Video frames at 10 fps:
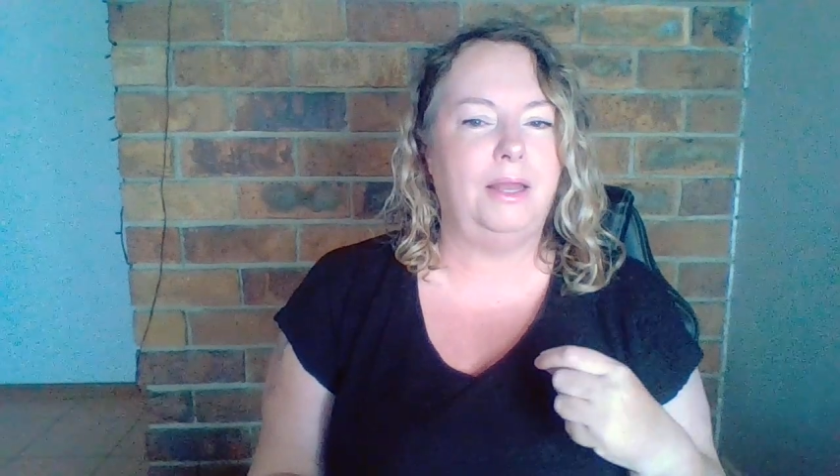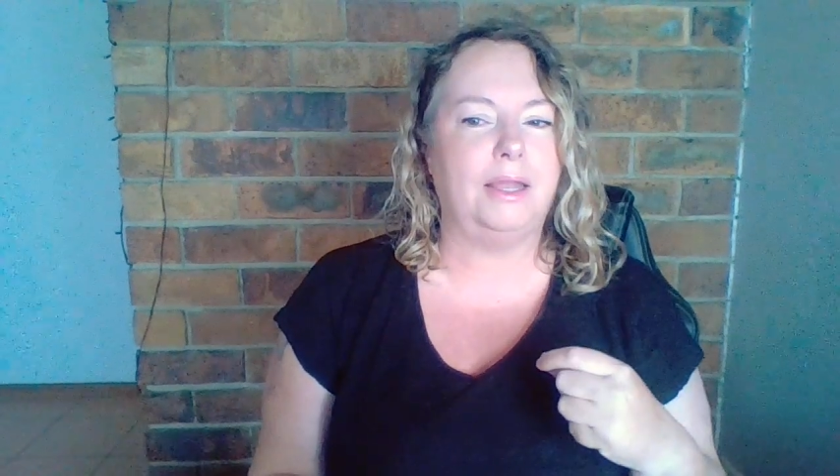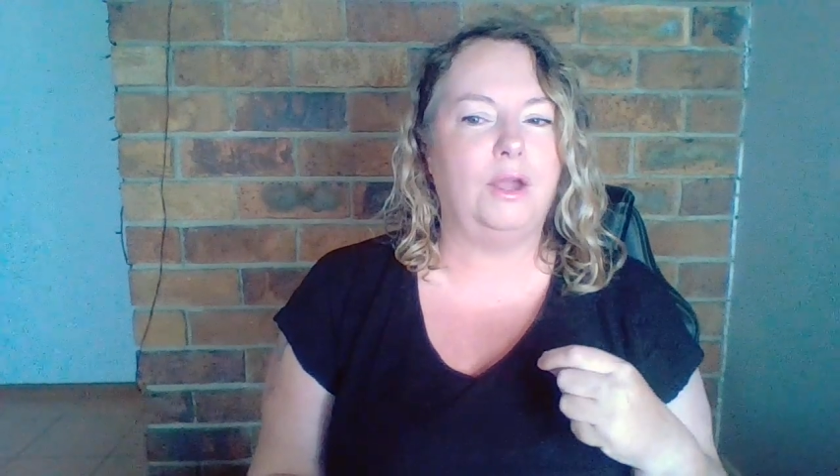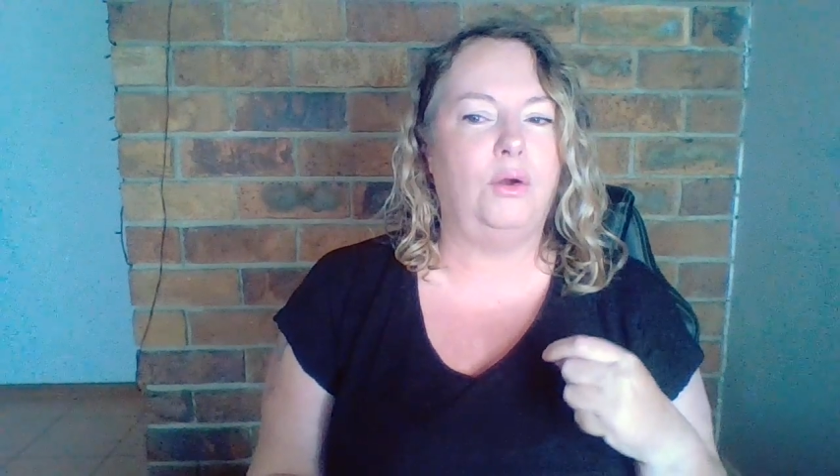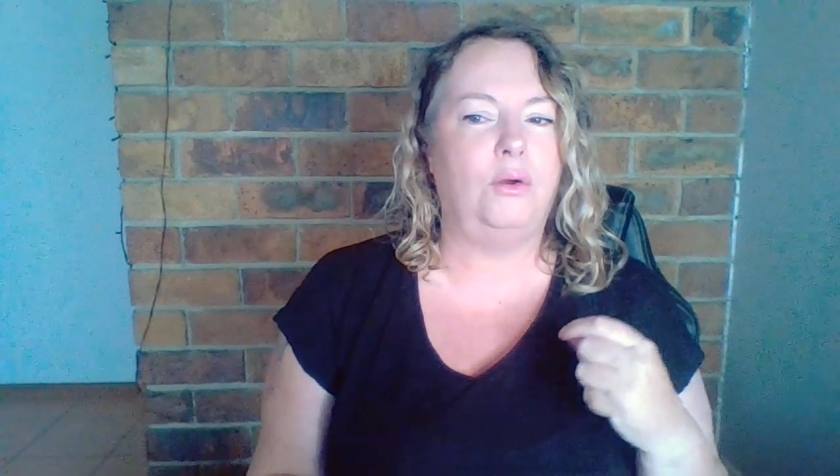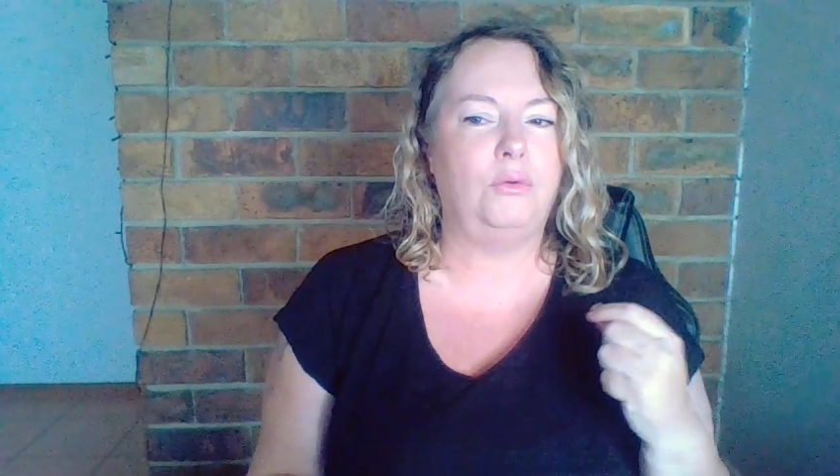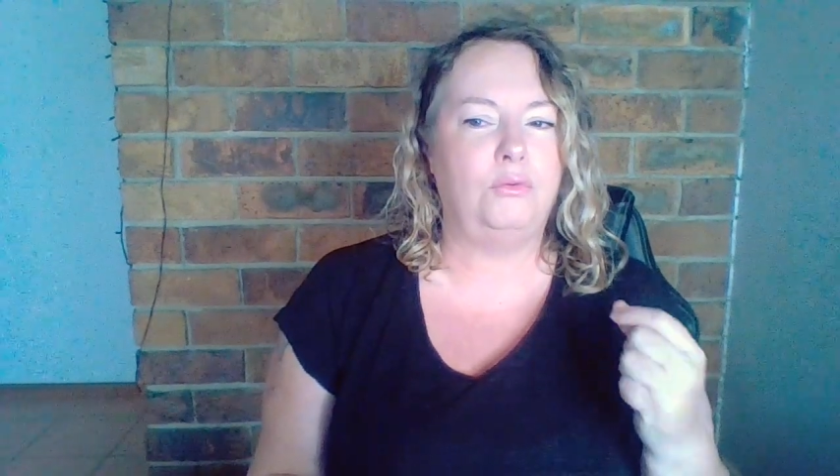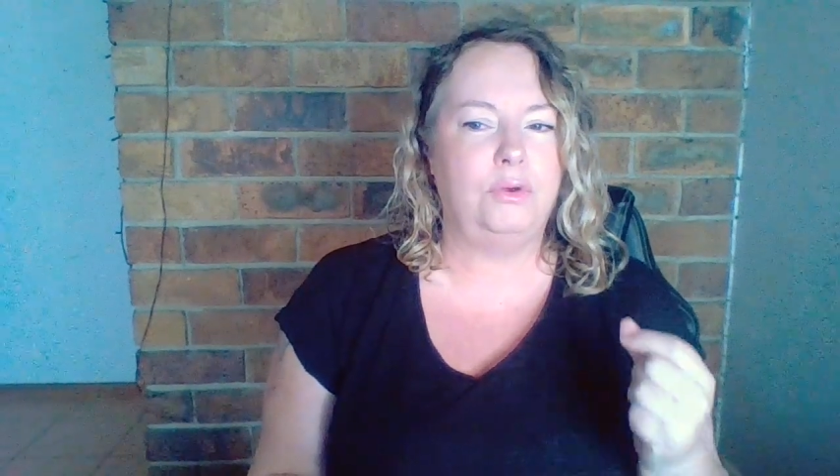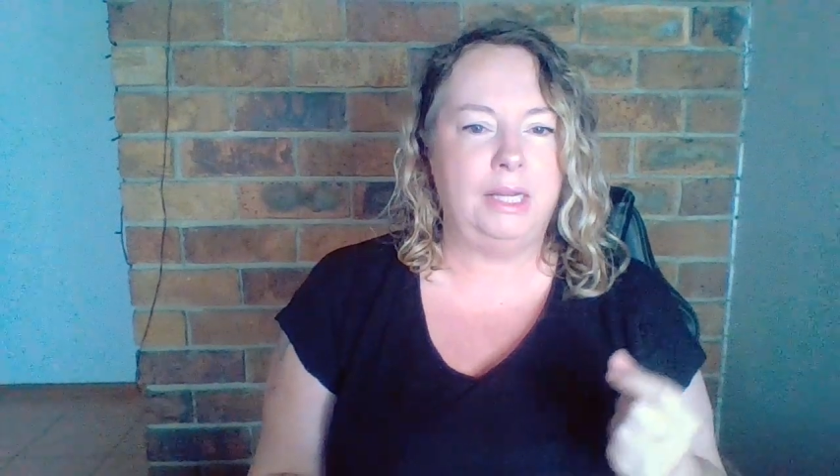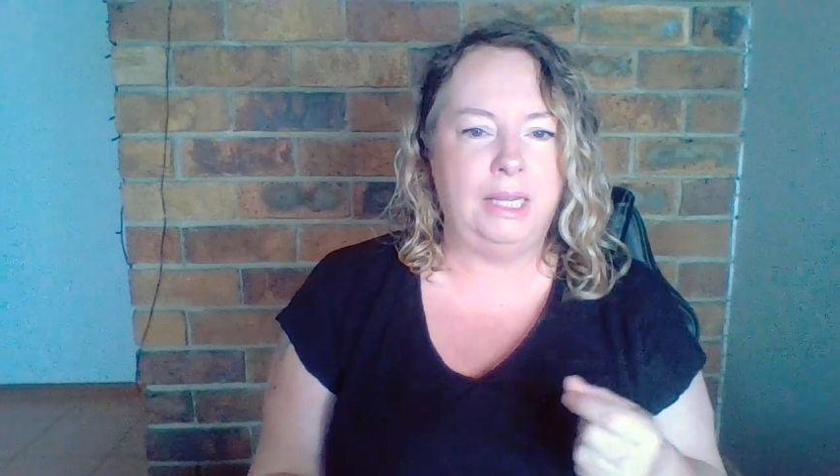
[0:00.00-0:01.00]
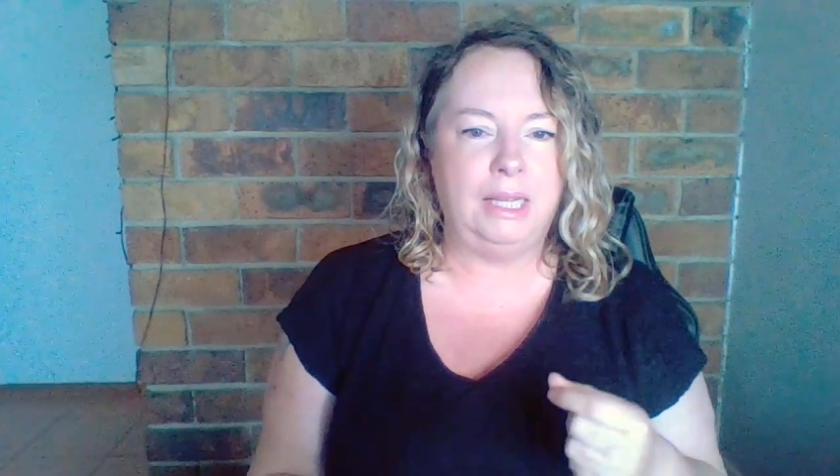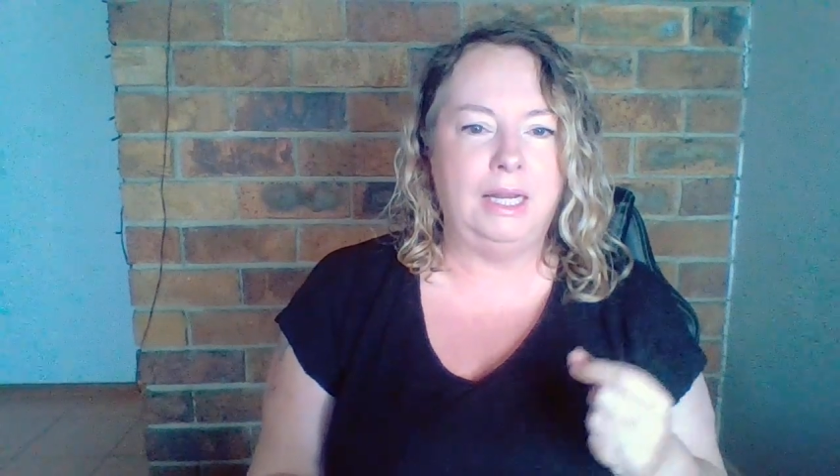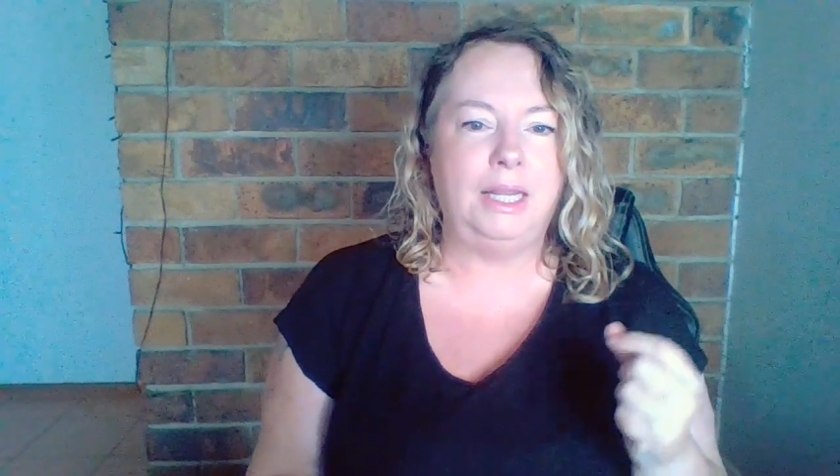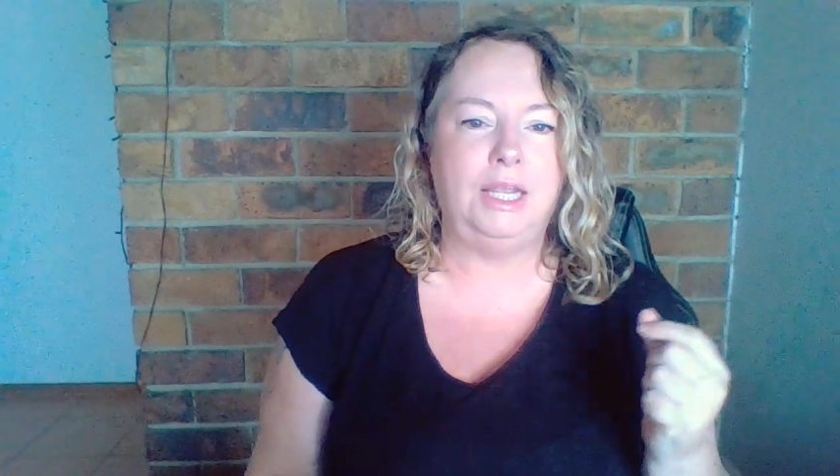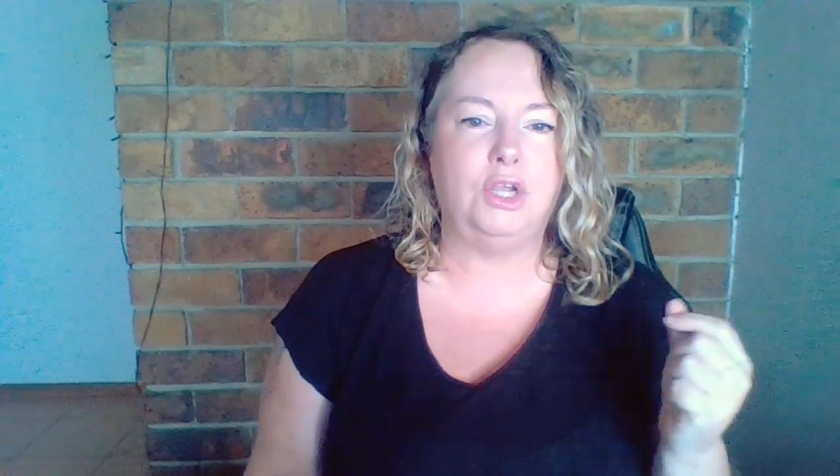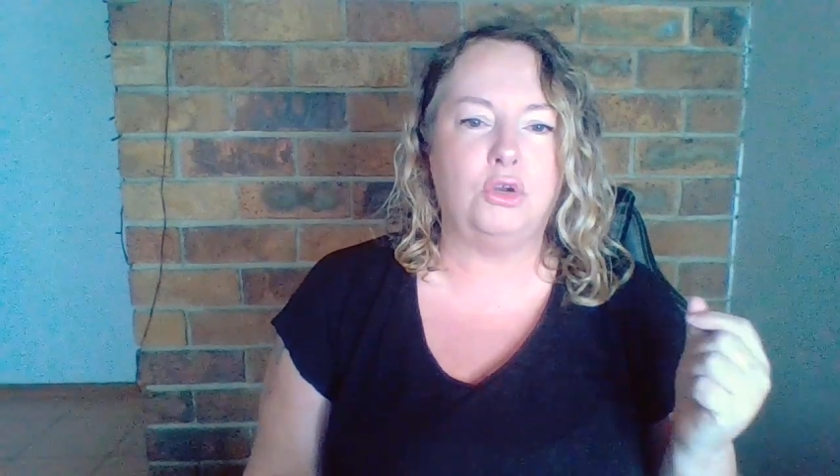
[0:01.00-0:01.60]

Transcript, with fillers: like a really